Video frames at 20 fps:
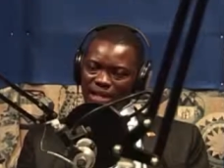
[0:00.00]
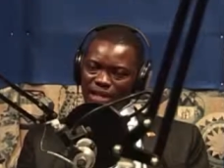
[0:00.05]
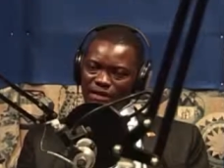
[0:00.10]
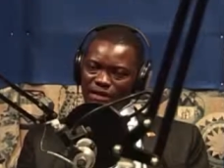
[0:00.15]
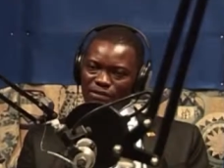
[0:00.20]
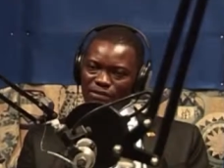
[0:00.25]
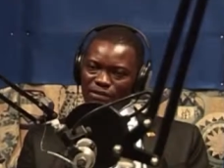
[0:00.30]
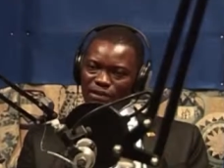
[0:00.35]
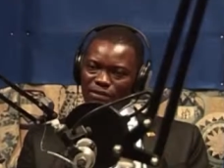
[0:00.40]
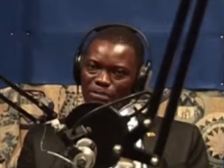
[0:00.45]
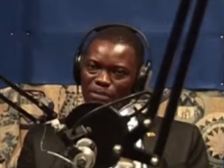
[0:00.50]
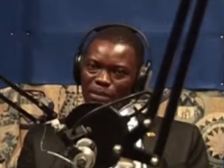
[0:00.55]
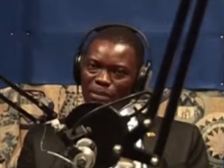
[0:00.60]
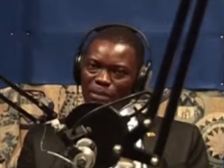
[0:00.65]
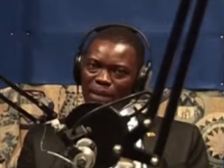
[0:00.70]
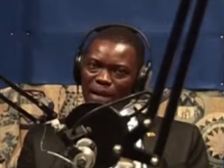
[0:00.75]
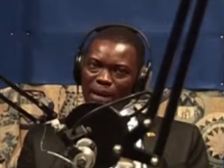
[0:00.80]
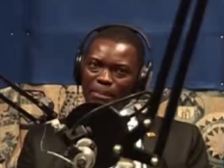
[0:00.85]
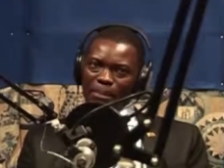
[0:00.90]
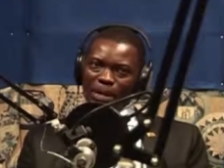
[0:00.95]
If
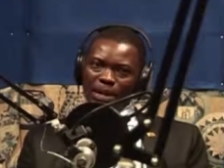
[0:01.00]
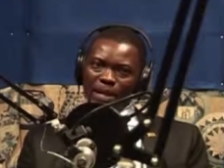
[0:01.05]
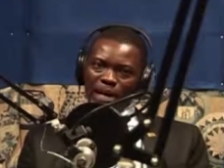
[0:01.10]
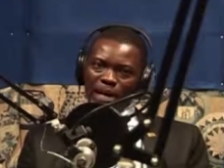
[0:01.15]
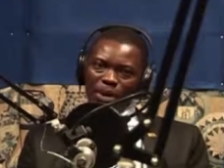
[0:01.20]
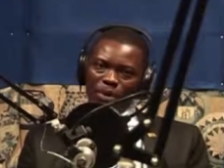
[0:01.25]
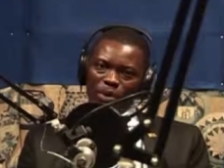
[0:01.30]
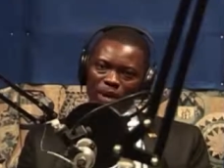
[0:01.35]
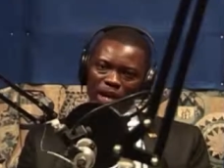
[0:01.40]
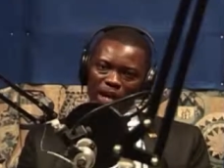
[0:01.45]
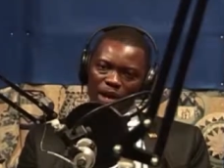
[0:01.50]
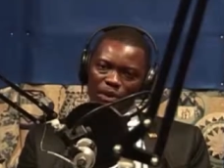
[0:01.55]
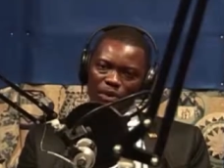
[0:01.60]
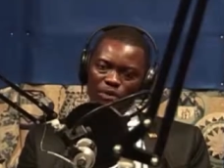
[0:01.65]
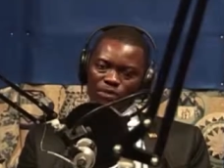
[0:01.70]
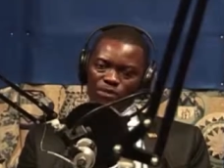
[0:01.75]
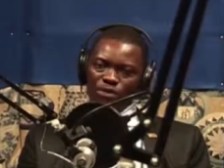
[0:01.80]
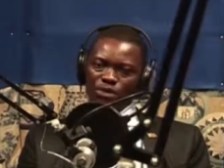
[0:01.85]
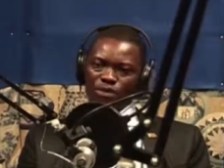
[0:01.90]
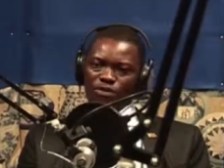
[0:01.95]
people are made aware
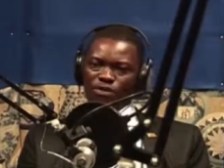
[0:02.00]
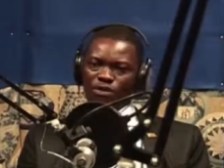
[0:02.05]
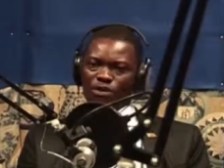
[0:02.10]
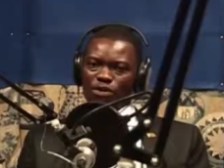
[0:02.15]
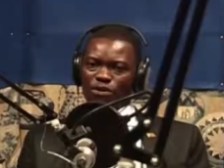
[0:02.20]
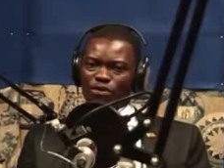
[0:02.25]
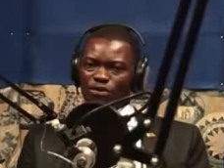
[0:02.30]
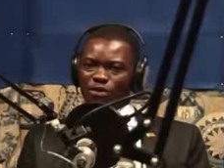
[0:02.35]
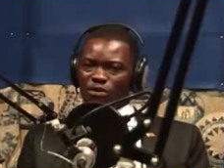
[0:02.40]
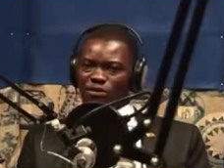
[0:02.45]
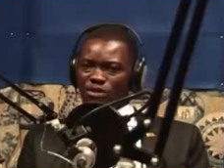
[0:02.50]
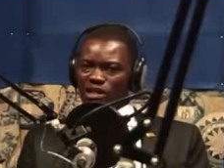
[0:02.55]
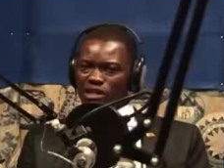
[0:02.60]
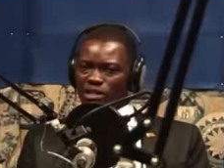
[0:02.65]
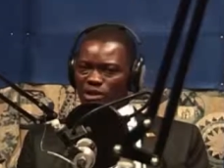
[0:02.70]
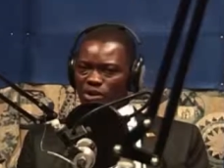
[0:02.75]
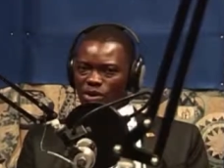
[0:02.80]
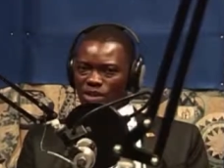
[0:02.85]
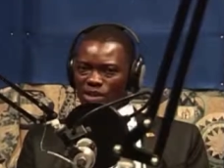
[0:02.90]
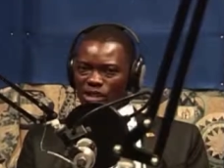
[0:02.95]
of
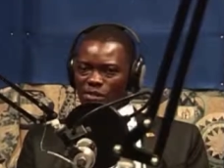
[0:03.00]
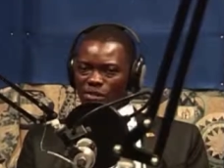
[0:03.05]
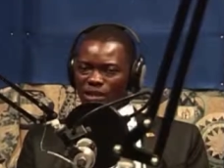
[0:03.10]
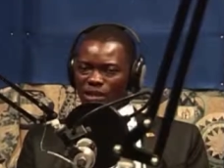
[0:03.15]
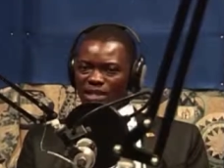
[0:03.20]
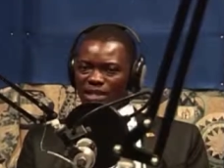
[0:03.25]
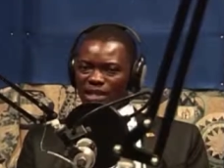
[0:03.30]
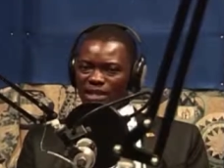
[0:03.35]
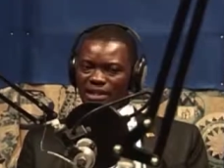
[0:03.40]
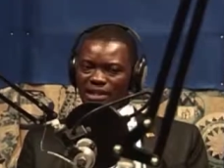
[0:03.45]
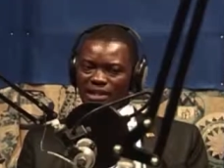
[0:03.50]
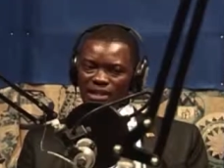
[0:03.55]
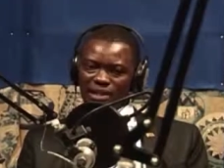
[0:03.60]
these laws, especially